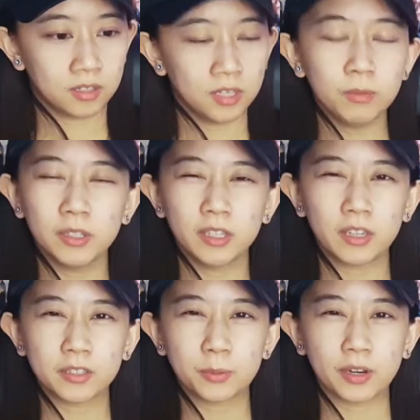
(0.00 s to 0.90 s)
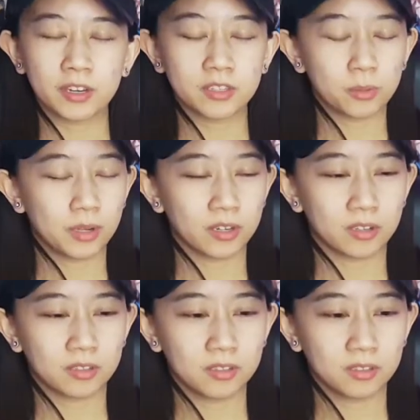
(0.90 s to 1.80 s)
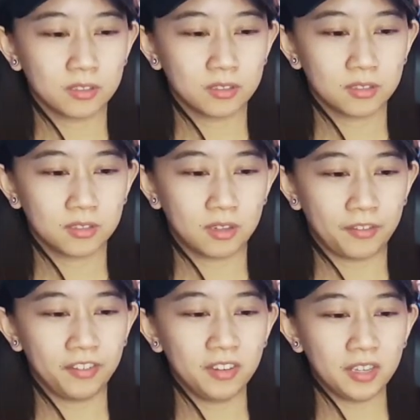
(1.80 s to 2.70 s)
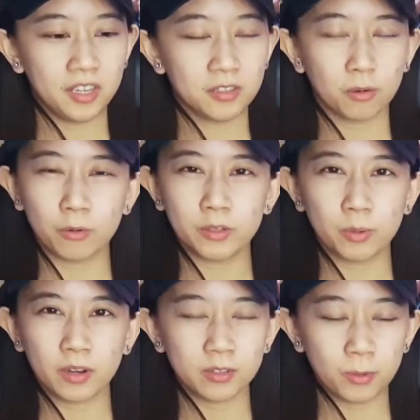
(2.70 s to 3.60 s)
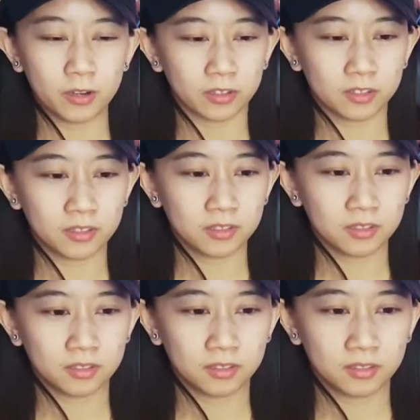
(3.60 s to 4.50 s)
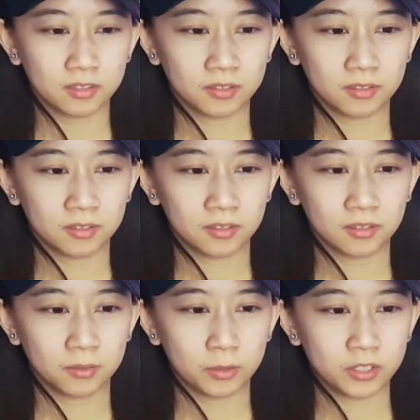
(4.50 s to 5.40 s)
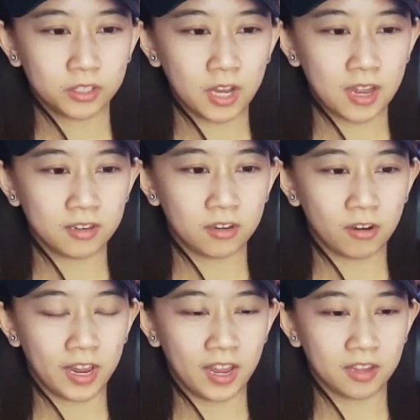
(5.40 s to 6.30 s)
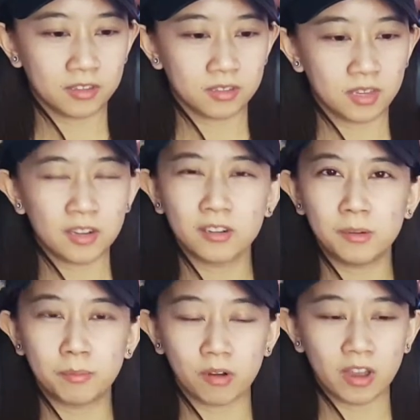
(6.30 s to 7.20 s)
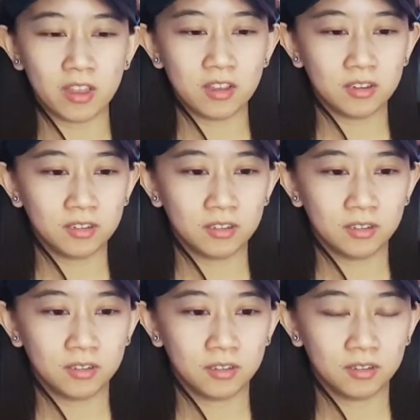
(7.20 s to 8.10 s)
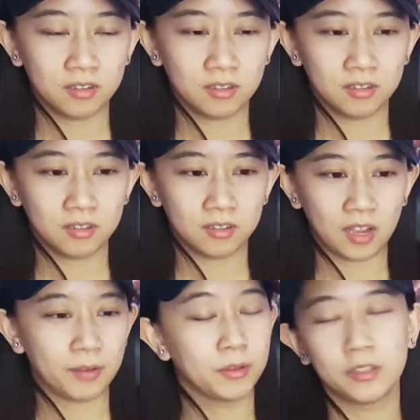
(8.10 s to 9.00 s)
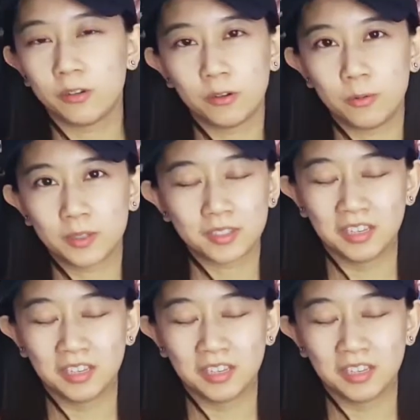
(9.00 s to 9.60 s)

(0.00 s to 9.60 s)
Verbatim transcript: He really likes wearing his sweaters. I feel like he's always wearing sweaters. What you got in your hands? Is that an umbrella? I really don't know what's